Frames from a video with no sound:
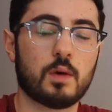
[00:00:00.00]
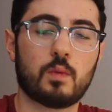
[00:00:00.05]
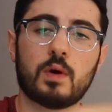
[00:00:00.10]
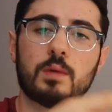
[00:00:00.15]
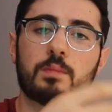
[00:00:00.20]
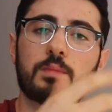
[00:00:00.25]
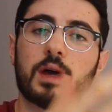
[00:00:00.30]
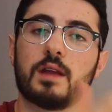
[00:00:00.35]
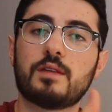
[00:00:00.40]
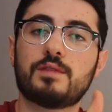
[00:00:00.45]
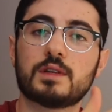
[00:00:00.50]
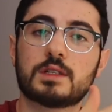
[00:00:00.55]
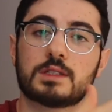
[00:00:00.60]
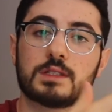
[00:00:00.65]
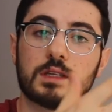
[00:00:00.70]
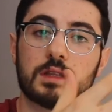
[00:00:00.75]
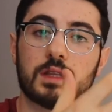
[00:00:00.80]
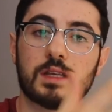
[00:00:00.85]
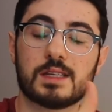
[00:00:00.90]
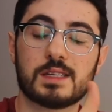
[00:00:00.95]
what benefits
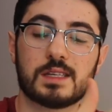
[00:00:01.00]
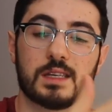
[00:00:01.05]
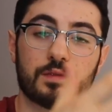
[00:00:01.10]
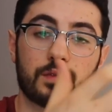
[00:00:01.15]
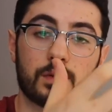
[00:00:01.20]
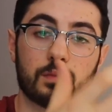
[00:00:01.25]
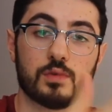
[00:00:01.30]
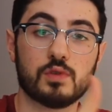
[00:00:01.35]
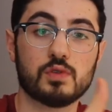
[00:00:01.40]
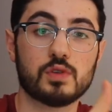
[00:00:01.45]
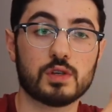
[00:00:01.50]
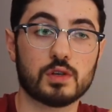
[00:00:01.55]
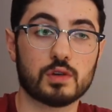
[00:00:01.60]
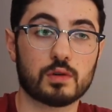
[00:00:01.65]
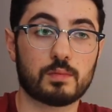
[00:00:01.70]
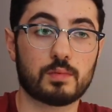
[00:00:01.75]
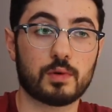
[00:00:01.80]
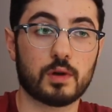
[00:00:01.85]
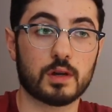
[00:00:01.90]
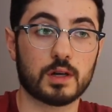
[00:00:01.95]
did they see from using your
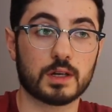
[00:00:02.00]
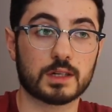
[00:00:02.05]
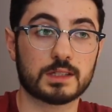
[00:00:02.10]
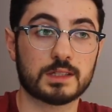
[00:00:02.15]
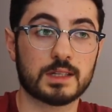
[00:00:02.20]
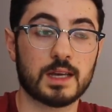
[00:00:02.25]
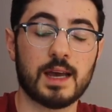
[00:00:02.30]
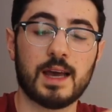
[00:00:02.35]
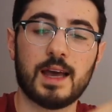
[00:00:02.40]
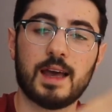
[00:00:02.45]
products,